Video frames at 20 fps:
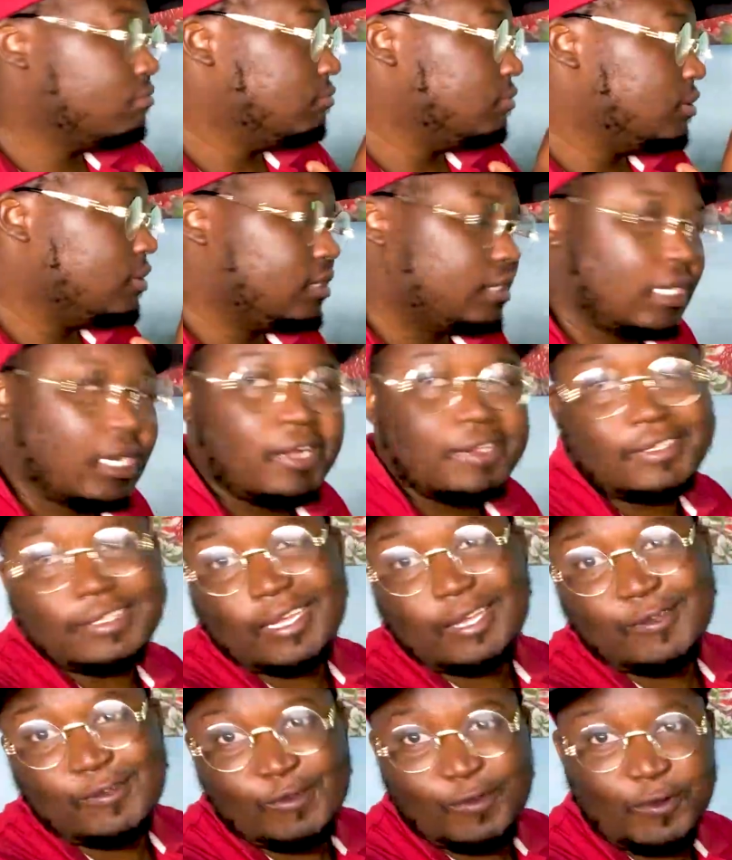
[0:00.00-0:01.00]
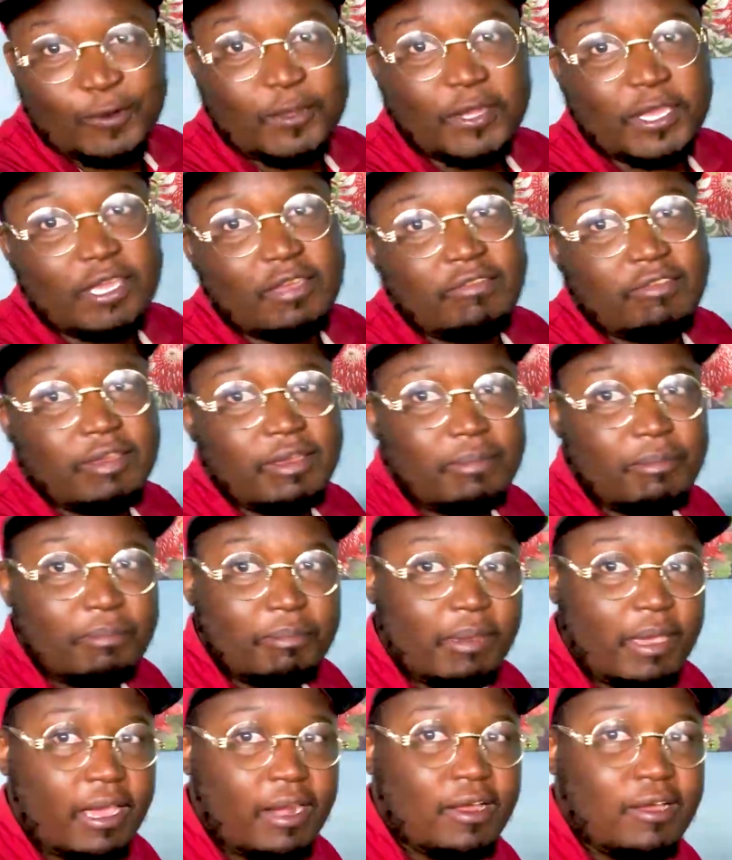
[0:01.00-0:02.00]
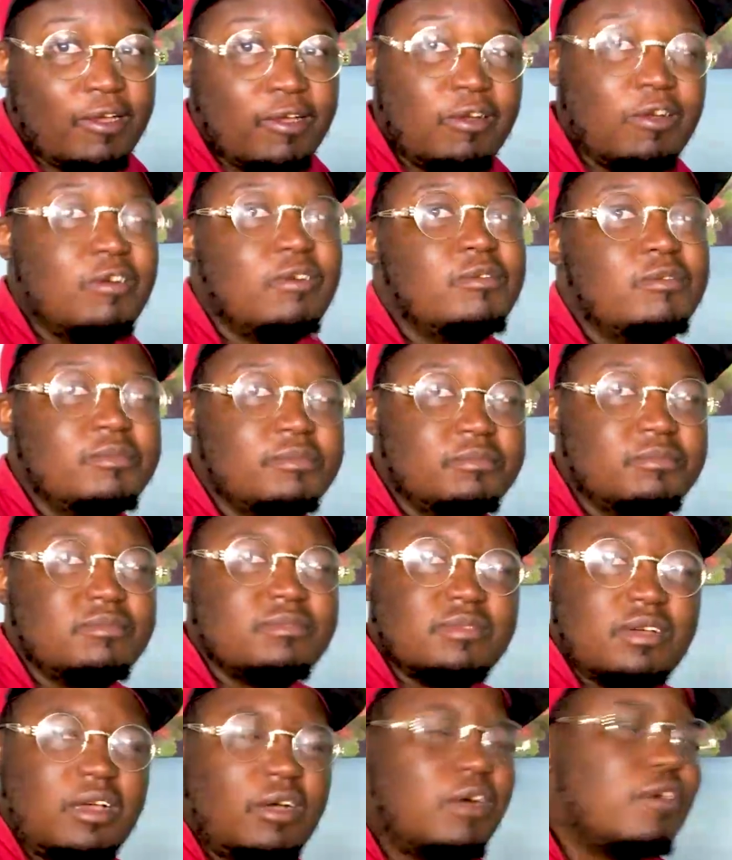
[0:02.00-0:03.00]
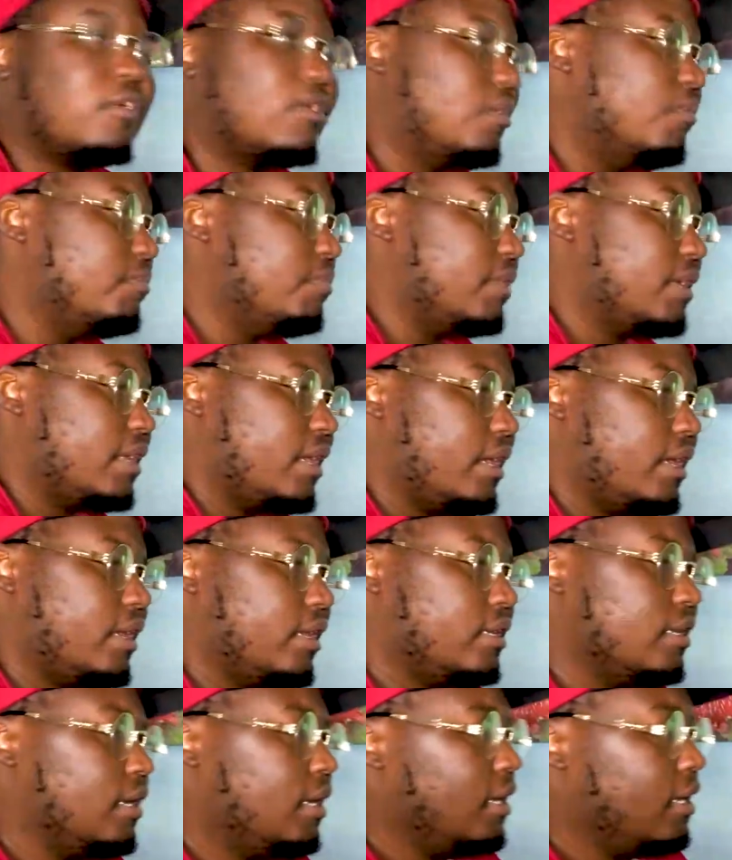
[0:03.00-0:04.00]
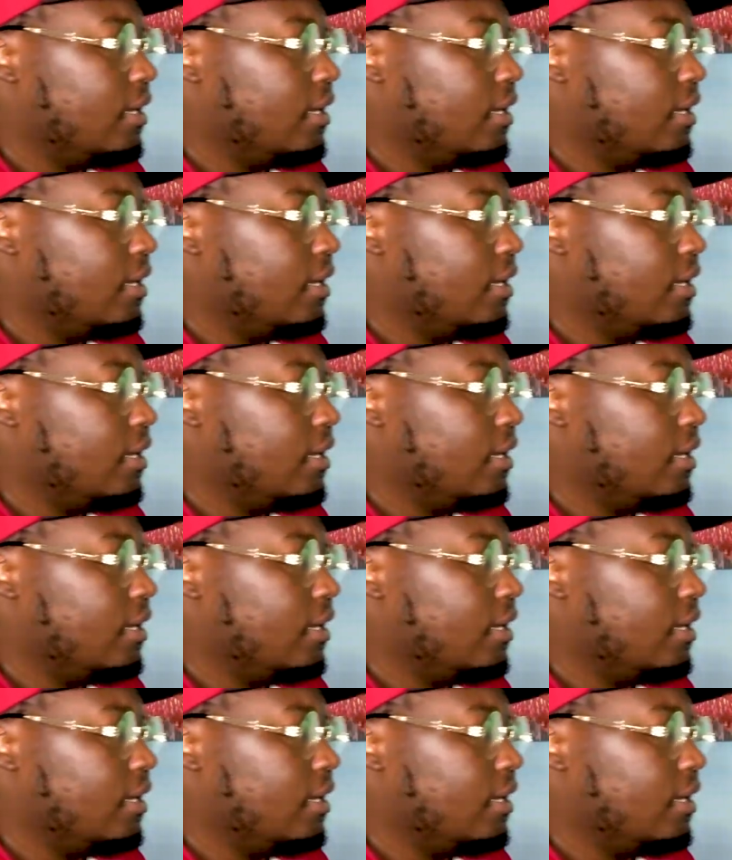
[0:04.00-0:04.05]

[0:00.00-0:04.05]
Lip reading: sound and look even better or complicated.